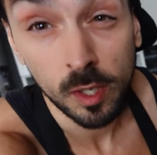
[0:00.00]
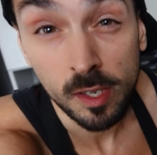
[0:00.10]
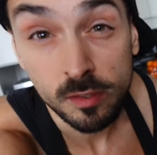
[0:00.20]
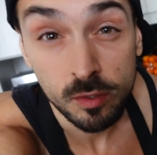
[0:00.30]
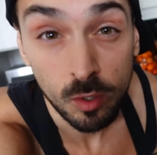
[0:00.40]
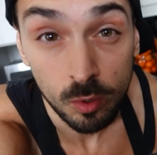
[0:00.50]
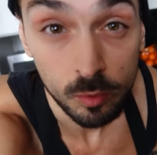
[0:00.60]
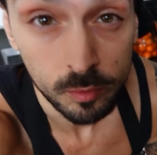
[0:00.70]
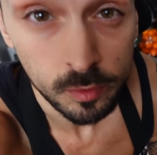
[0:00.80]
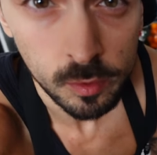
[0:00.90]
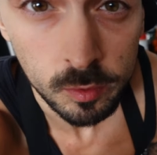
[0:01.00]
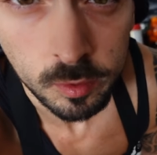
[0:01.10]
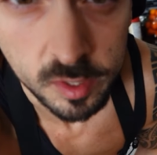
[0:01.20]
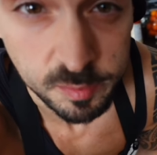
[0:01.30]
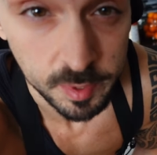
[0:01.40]
Okay, so
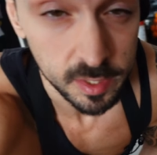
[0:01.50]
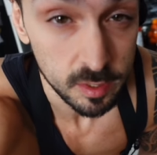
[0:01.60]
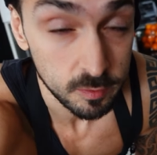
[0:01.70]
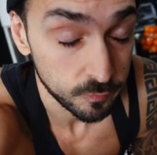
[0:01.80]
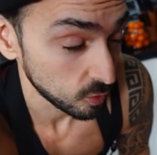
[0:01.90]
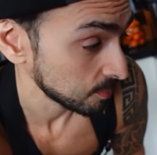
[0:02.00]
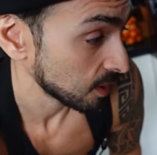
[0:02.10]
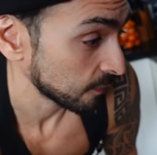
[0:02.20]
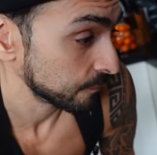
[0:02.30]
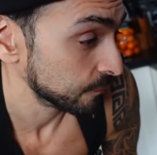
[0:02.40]
it's been in for about